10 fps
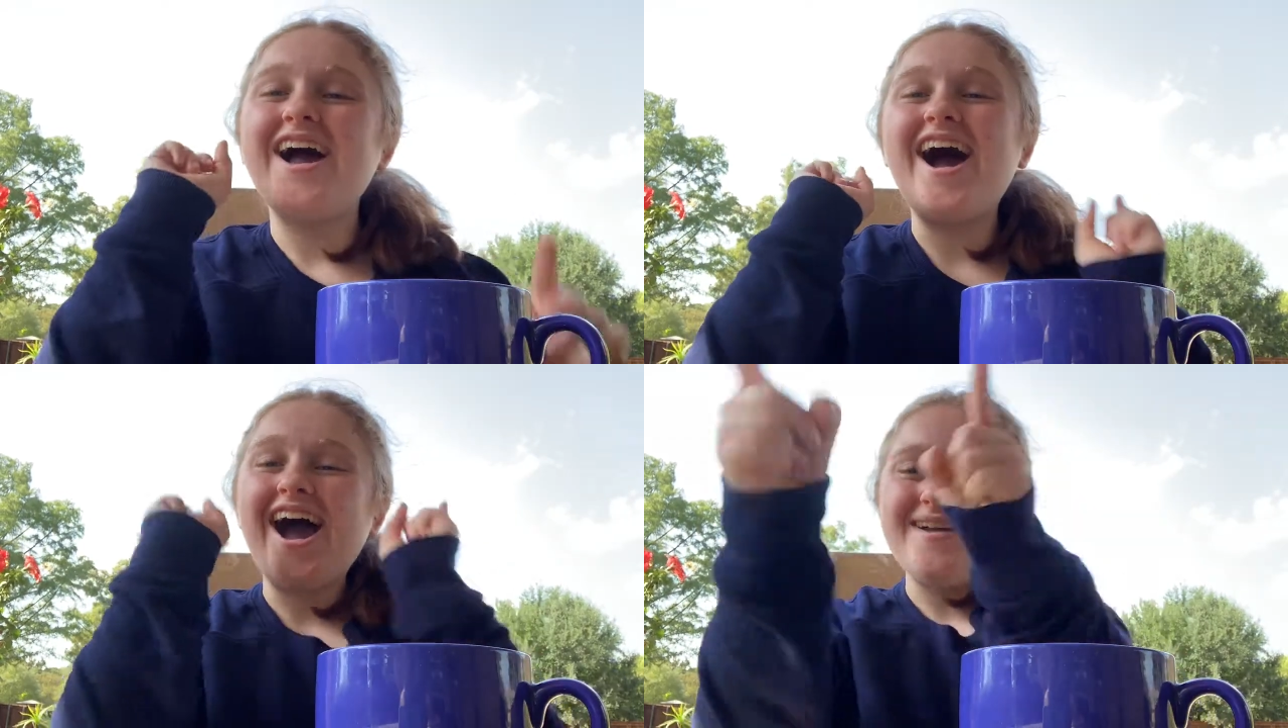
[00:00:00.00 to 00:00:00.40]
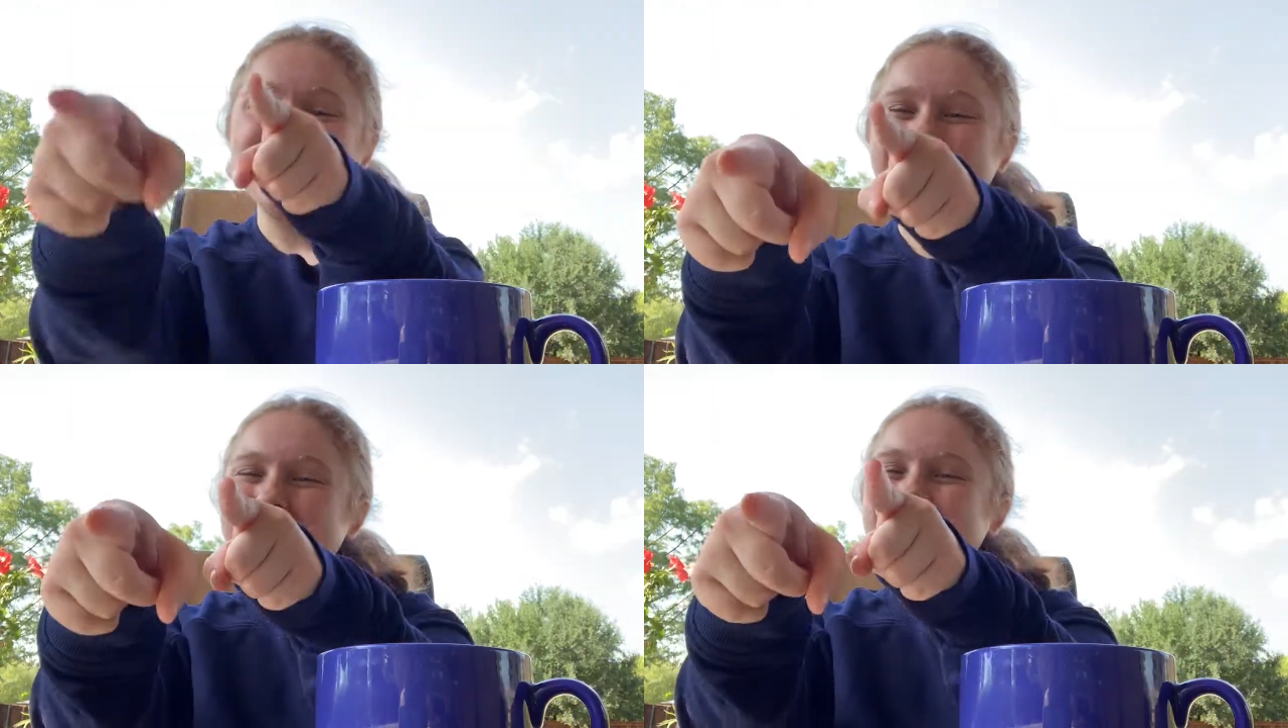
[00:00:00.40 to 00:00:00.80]
I
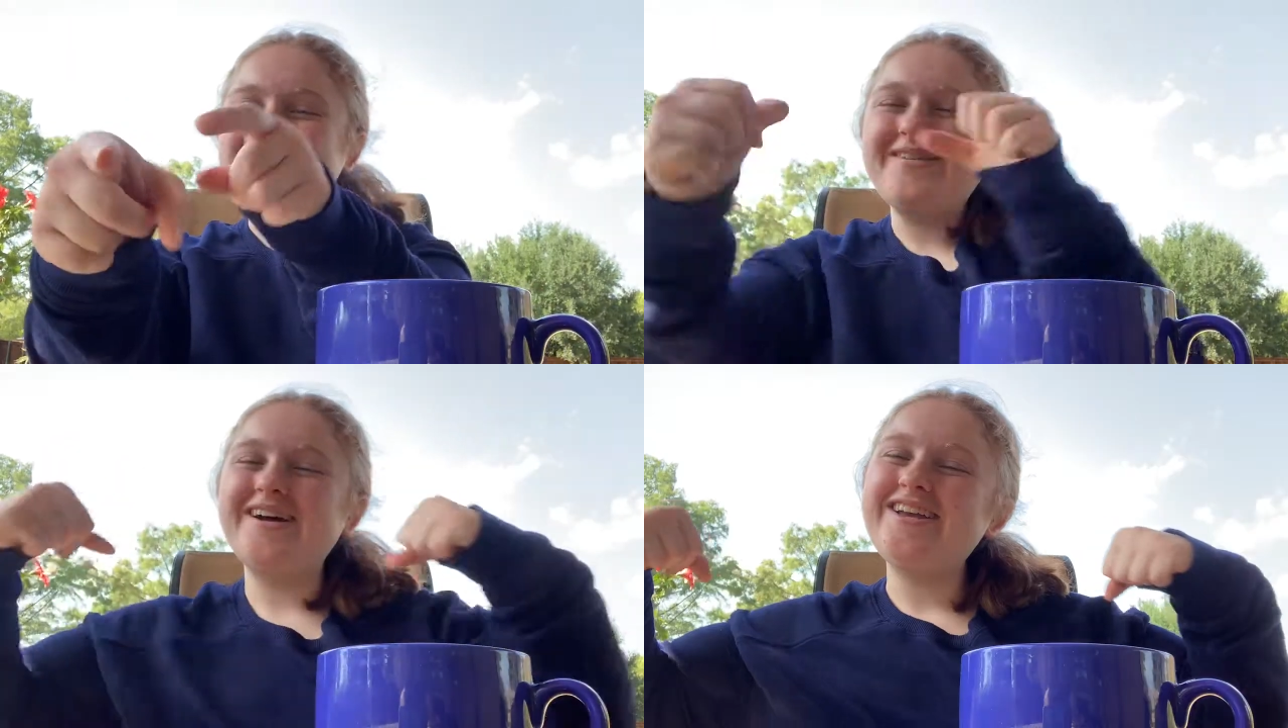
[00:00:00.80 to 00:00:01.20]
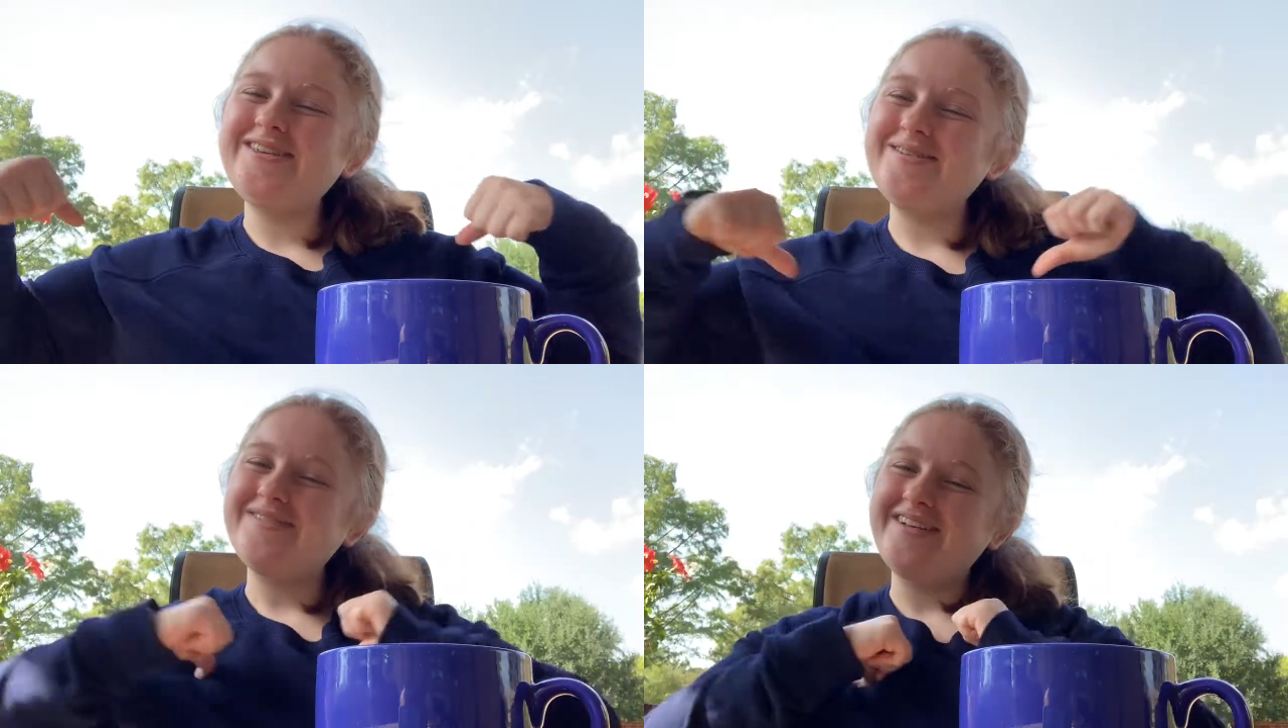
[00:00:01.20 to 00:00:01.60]
believe in you.
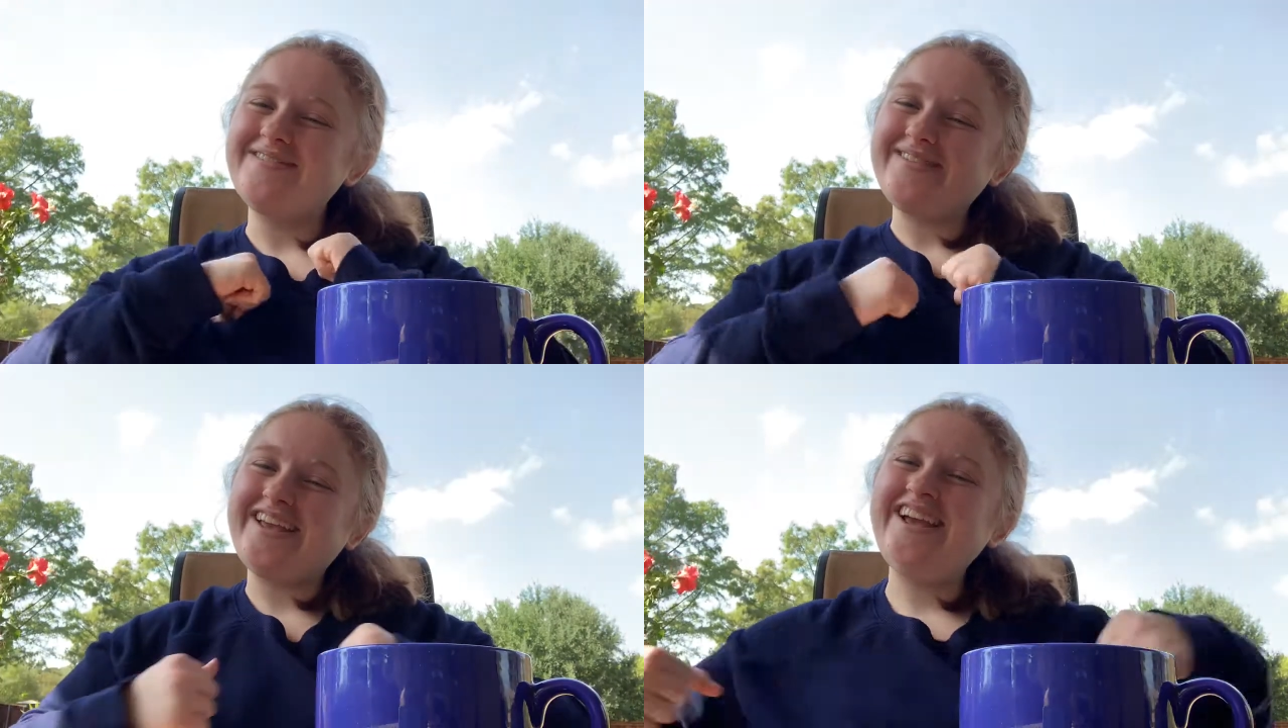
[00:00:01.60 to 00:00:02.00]
You believe in me.